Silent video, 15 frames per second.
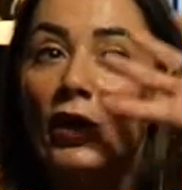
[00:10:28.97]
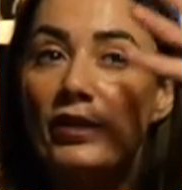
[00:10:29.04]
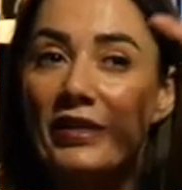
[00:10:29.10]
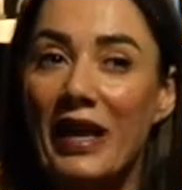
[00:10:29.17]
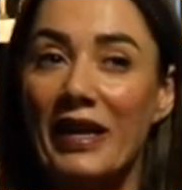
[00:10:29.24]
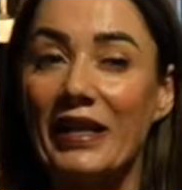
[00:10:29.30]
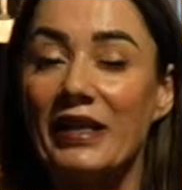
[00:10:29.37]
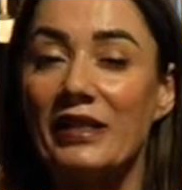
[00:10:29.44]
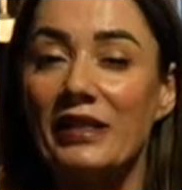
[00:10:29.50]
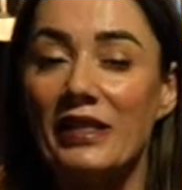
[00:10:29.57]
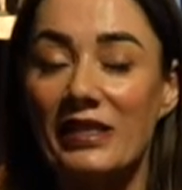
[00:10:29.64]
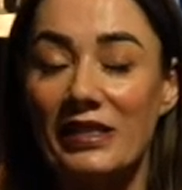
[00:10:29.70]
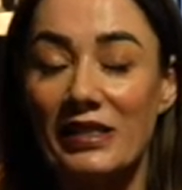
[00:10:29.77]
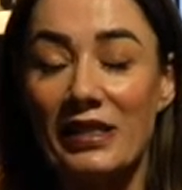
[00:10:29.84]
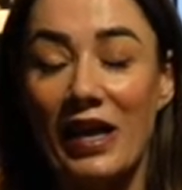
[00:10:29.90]
take
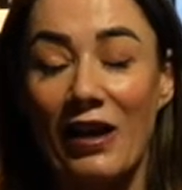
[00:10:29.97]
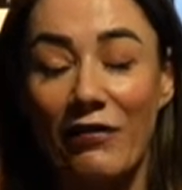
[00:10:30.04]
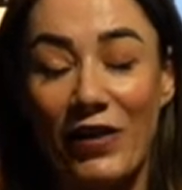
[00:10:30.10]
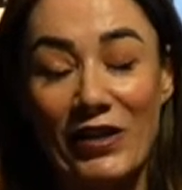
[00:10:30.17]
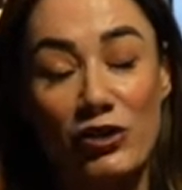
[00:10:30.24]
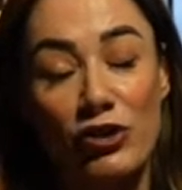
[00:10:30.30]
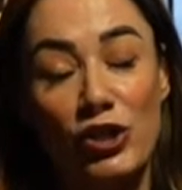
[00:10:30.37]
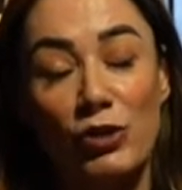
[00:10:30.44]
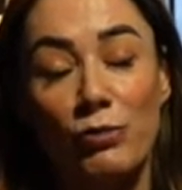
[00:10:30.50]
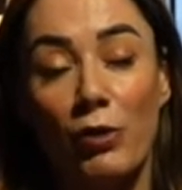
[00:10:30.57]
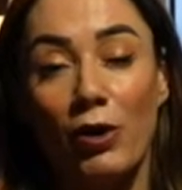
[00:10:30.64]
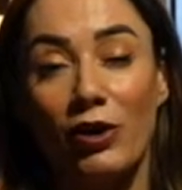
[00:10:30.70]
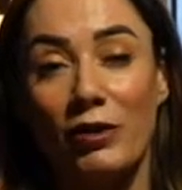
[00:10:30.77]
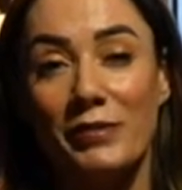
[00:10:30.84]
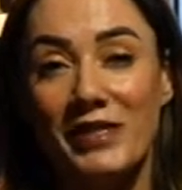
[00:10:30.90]
the Advanced Nutrition
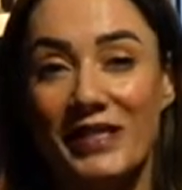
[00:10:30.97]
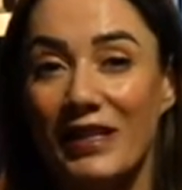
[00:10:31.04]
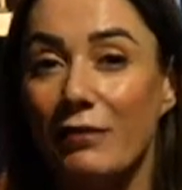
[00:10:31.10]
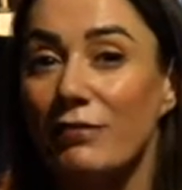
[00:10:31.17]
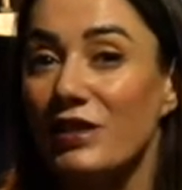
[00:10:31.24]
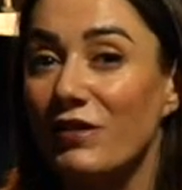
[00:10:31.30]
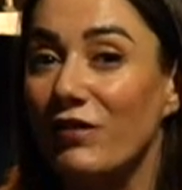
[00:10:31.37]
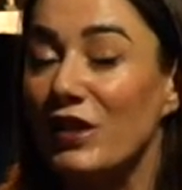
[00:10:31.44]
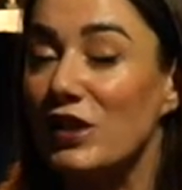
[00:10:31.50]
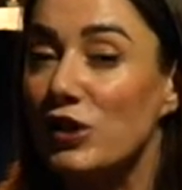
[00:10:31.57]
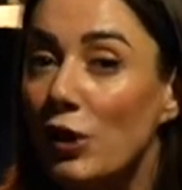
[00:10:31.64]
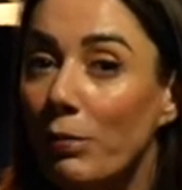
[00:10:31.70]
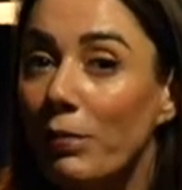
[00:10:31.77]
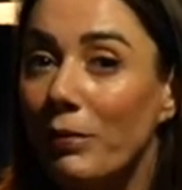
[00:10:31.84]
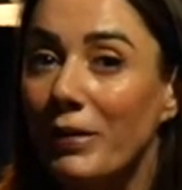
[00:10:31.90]
Program skin-specific
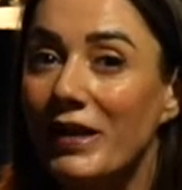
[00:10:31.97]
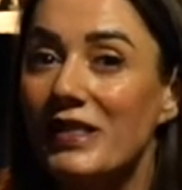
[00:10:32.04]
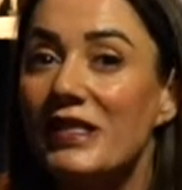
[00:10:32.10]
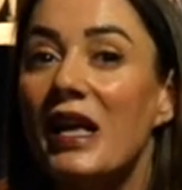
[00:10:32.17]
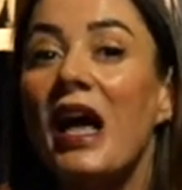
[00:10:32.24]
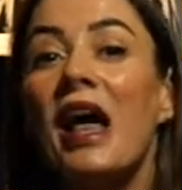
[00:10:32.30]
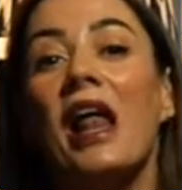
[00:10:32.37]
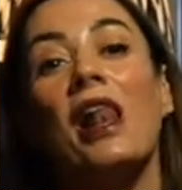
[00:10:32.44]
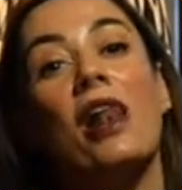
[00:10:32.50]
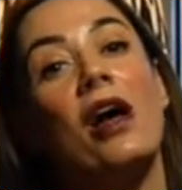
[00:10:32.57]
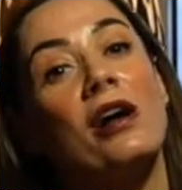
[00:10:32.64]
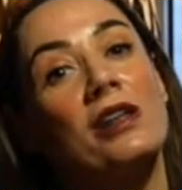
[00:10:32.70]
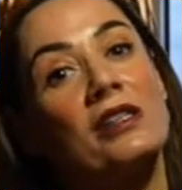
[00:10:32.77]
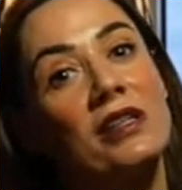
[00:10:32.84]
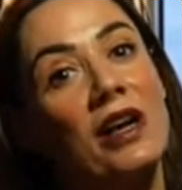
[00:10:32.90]
supplements
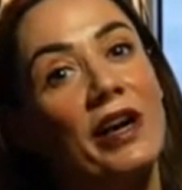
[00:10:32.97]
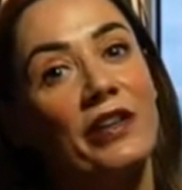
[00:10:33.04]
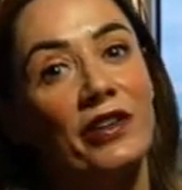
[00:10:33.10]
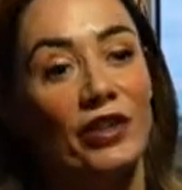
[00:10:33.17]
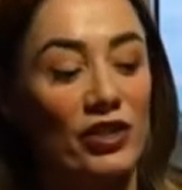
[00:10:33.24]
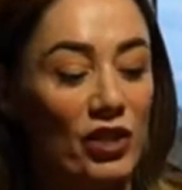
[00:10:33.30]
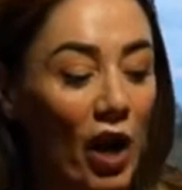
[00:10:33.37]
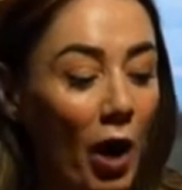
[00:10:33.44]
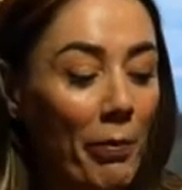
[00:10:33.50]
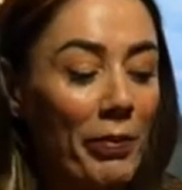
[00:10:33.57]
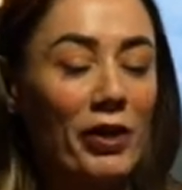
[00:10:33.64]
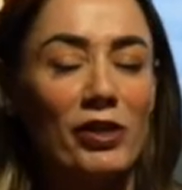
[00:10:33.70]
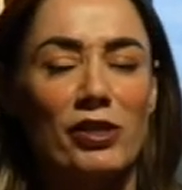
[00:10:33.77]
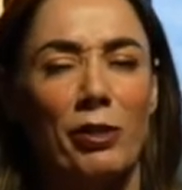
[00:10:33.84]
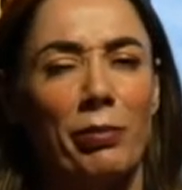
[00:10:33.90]
alongside their
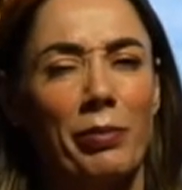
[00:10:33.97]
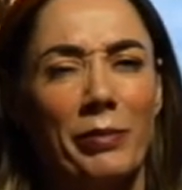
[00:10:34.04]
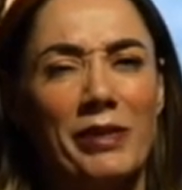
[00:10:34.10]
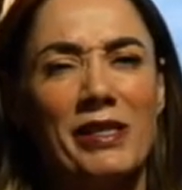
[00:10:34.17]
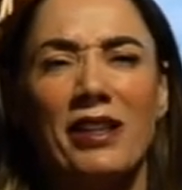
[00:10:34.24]
topical supplements,